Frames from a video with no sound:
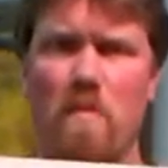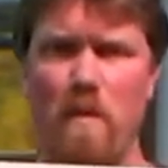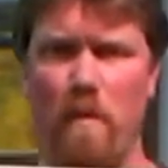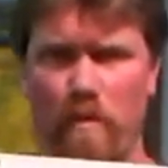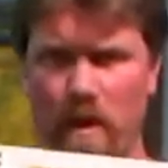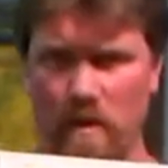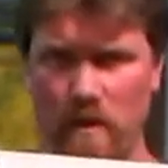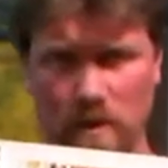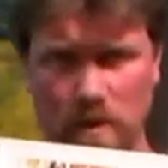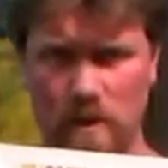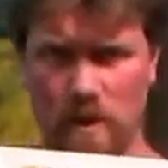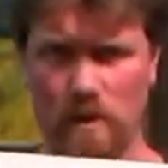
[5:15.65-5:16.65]
people think this
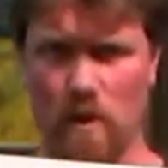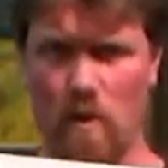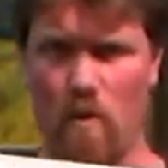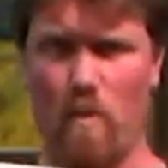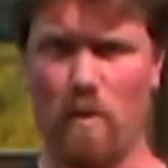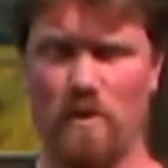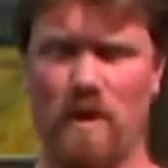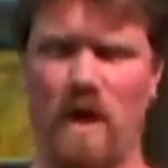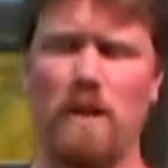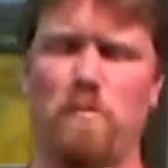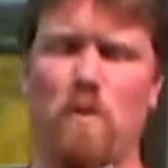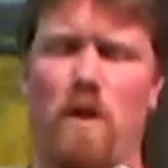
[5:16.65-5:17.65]
is just a normal
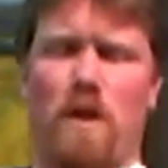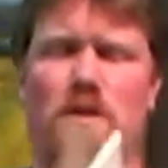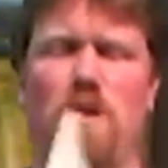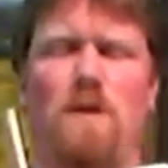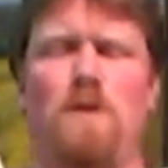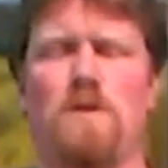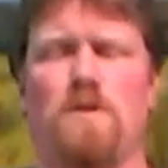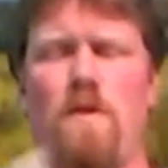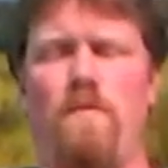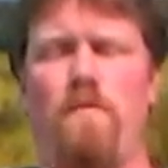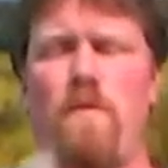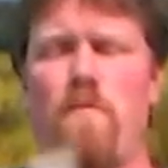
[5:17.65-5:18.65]
sketchbook until you
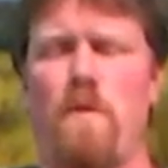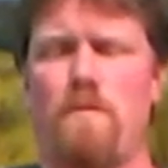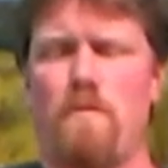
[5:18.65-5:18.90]
start flipping